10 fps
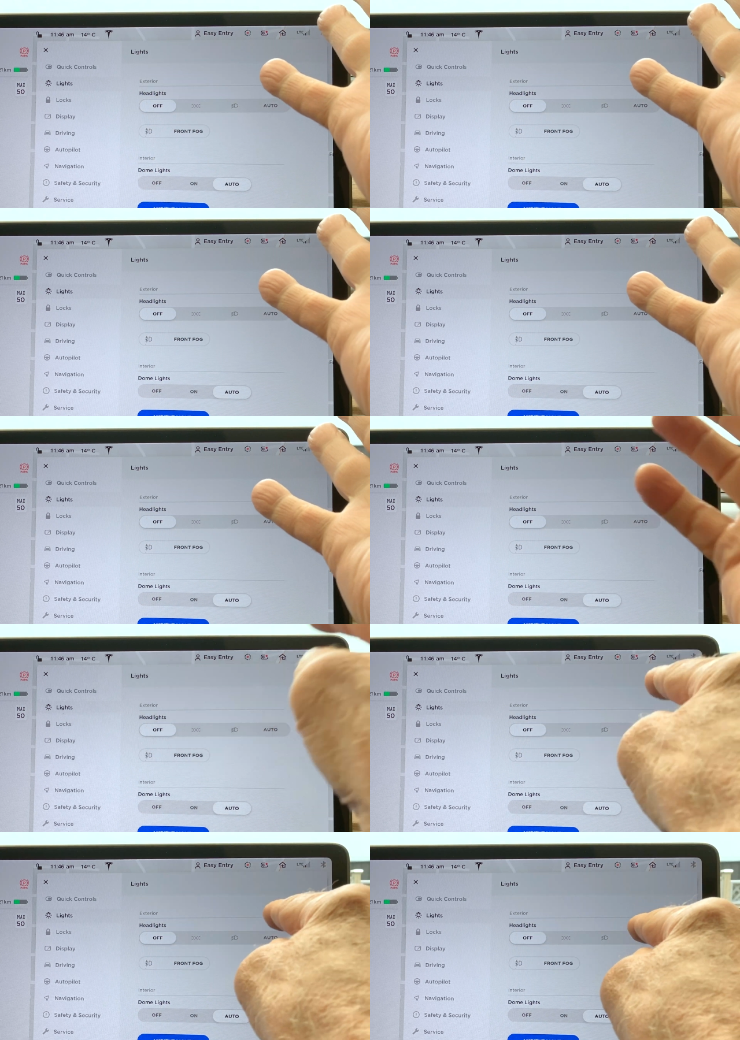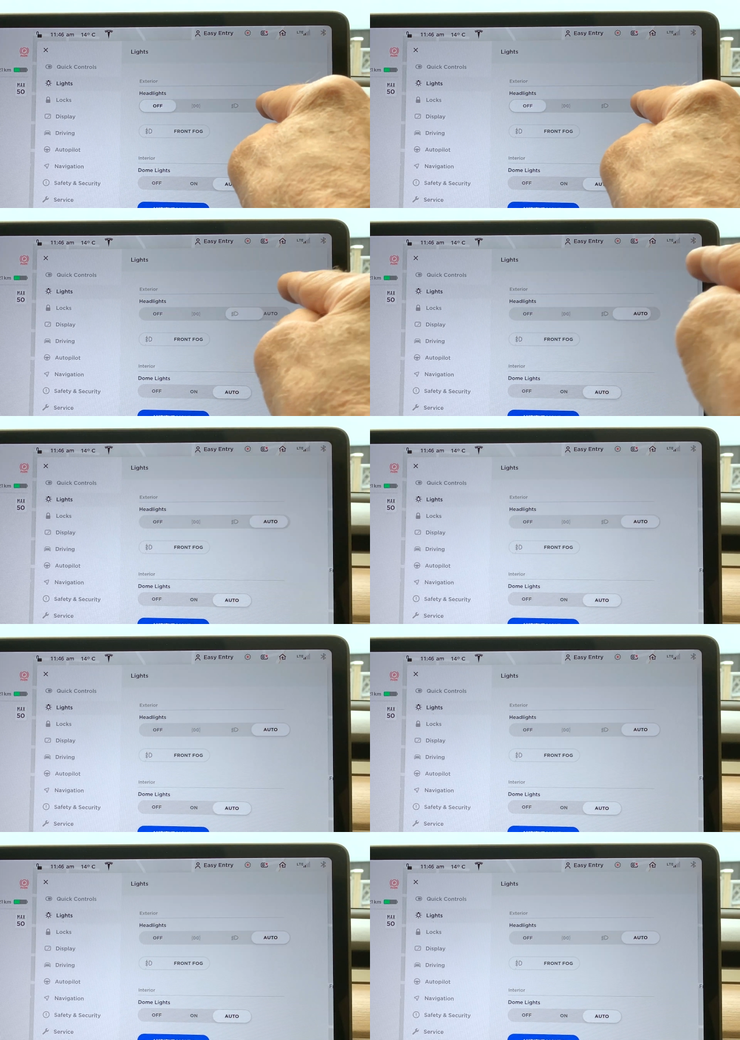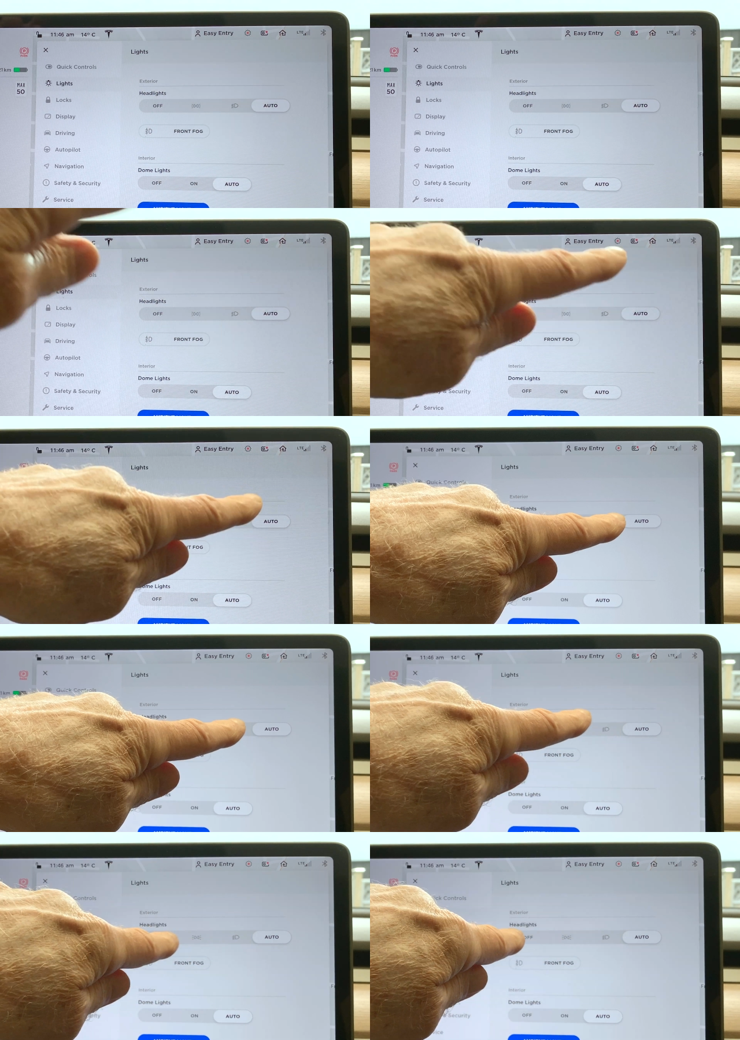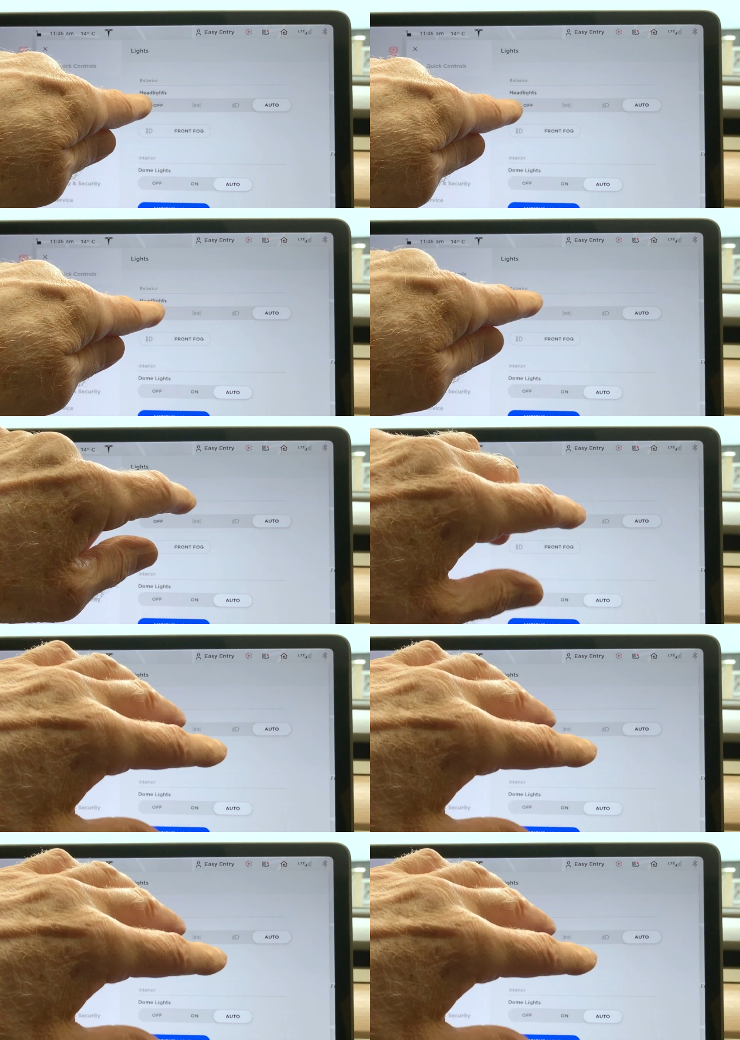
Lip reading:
(no speaker visible)